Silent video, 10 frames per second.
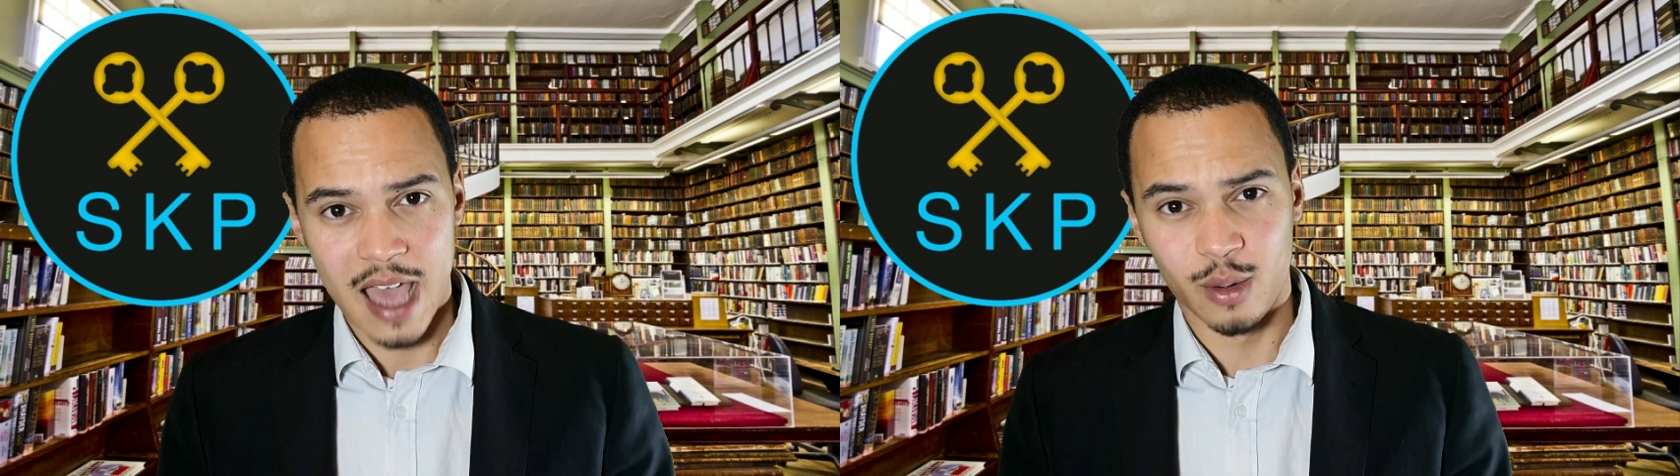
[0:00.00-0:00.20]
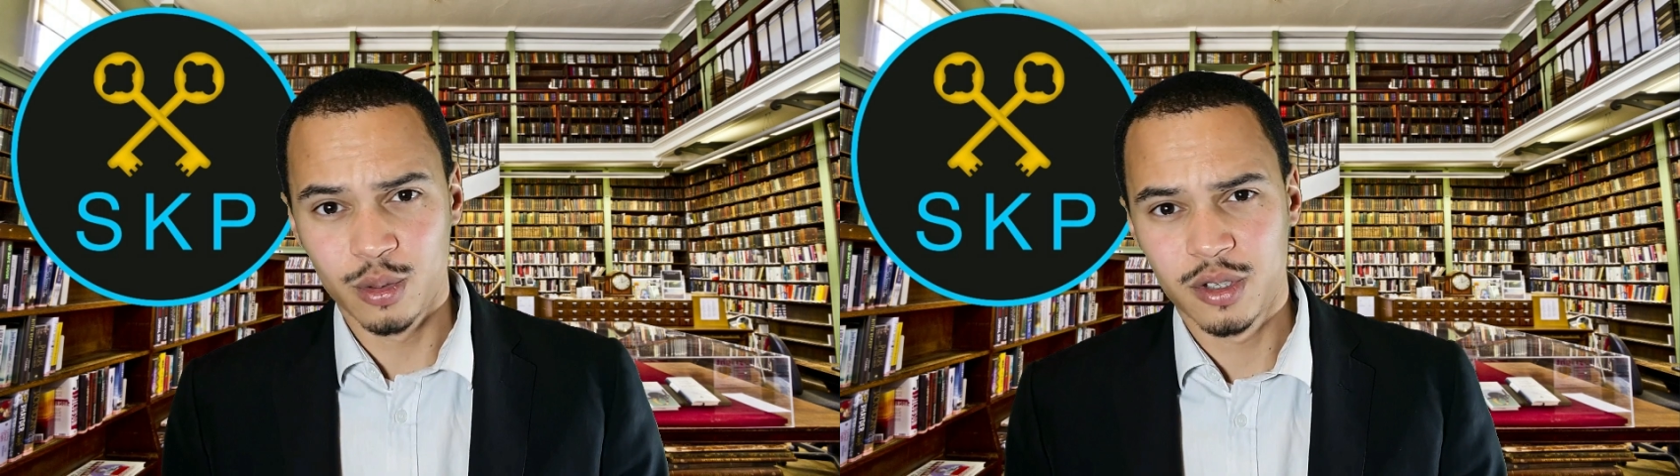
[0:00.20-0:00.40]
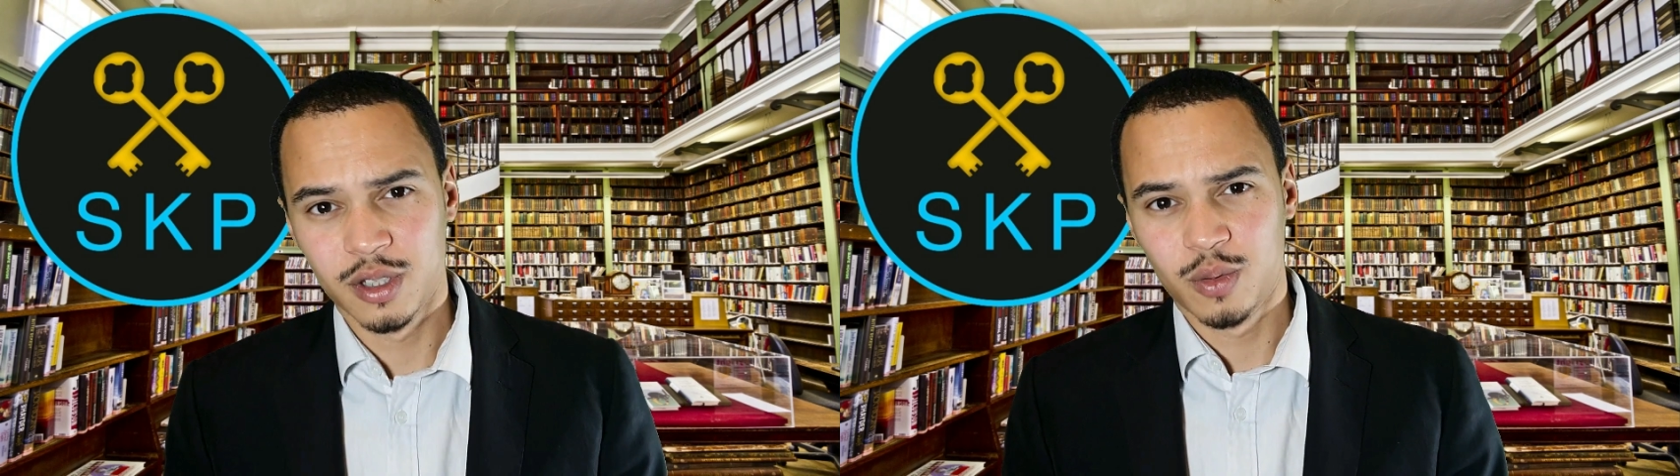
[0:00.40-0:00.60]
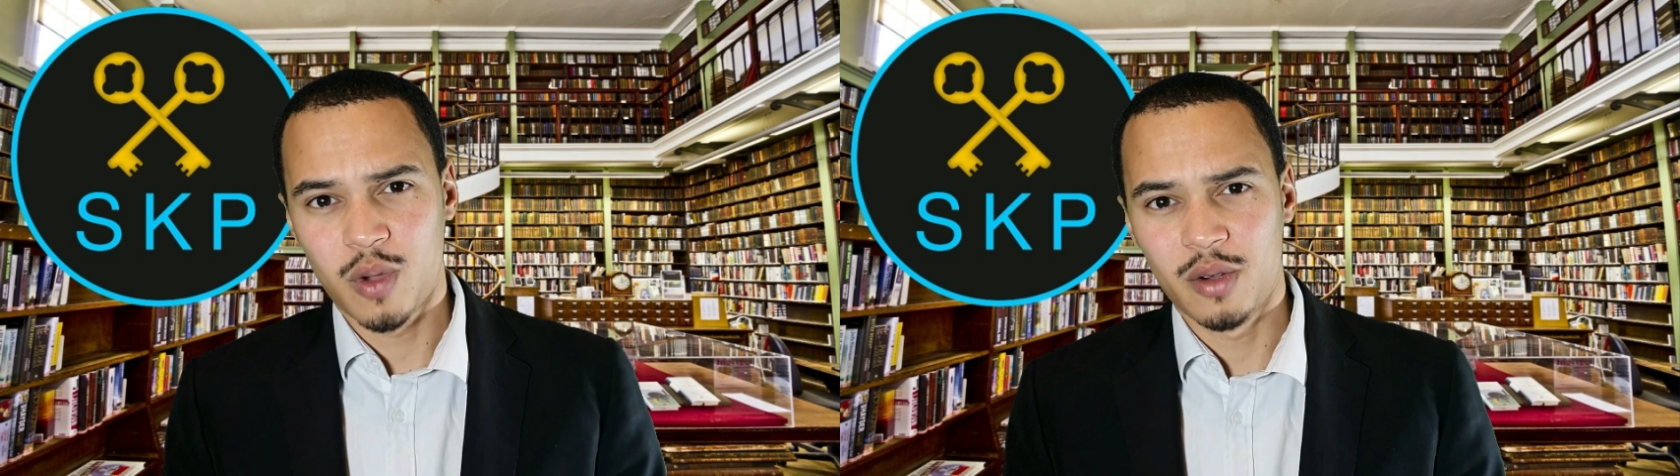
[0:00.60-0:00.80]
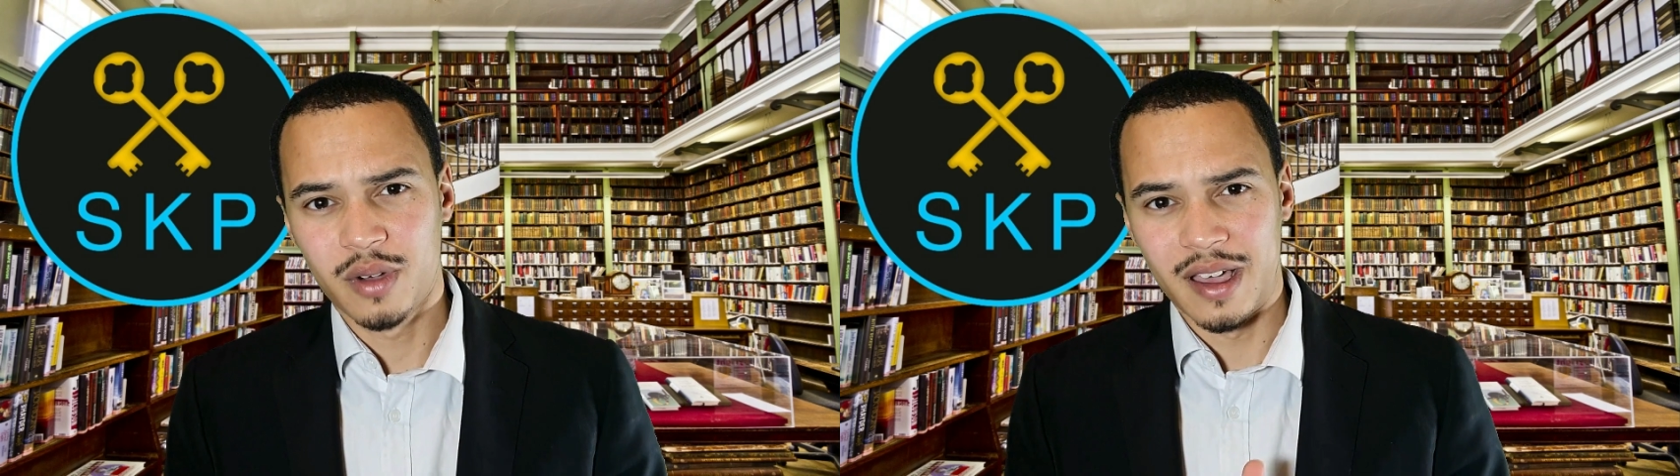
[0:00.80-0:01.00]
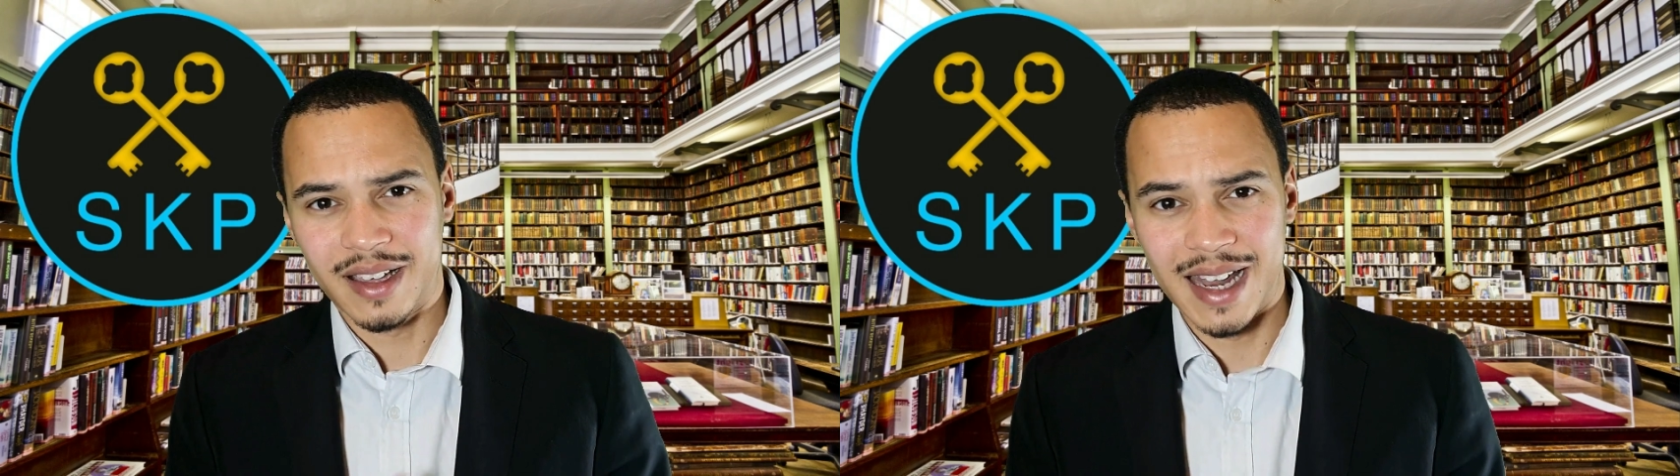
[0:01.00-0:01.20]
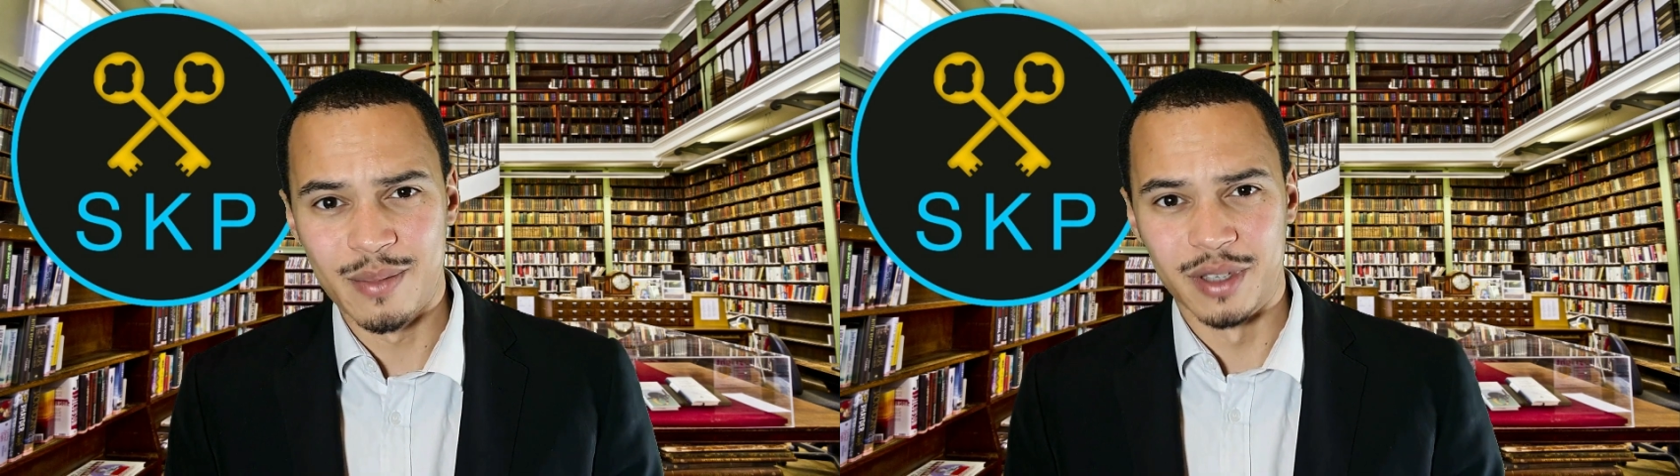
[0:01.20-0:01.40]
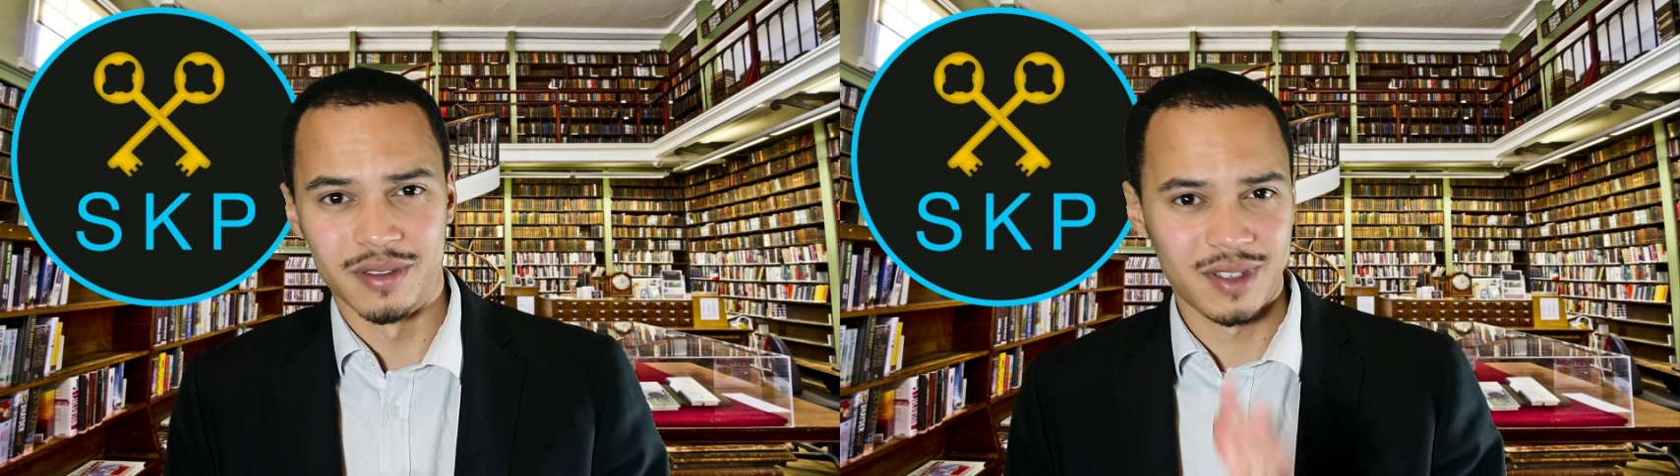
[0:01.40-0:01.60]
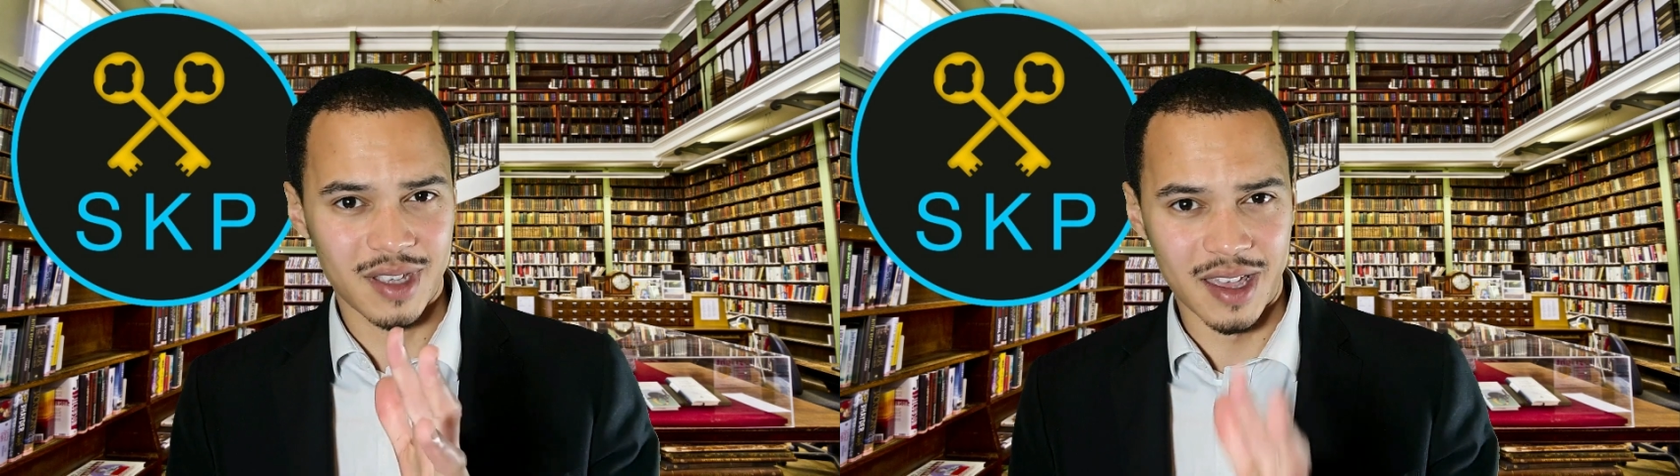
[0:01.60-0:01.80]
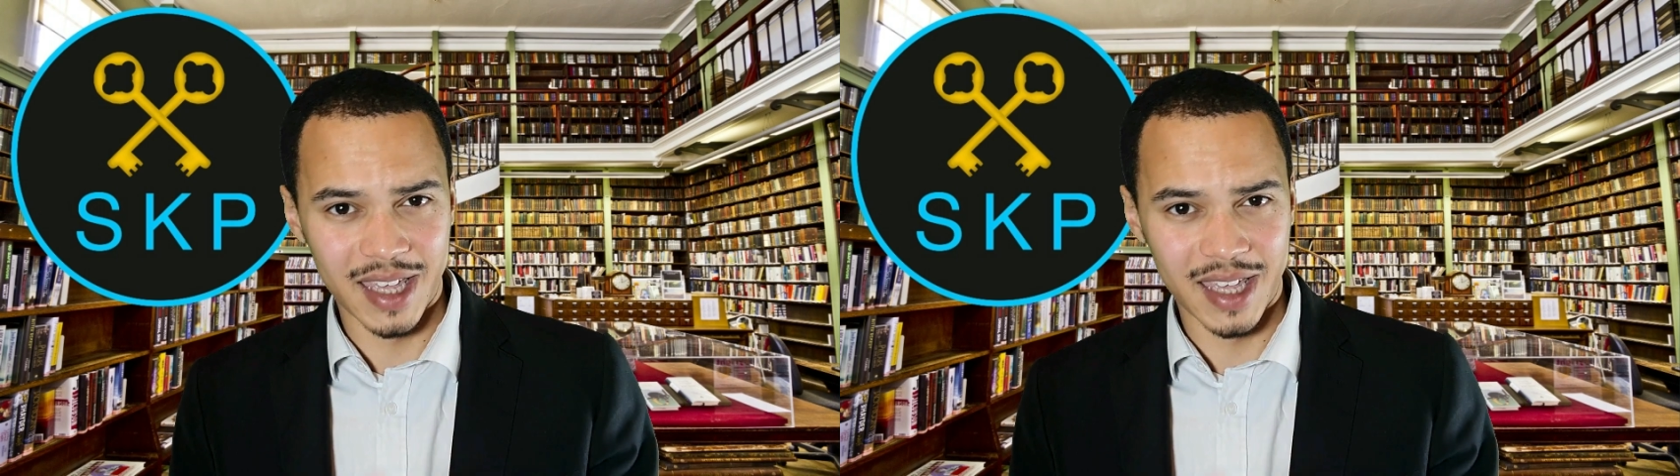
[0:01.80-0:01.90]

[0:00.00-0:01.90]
And also as well, Clemens,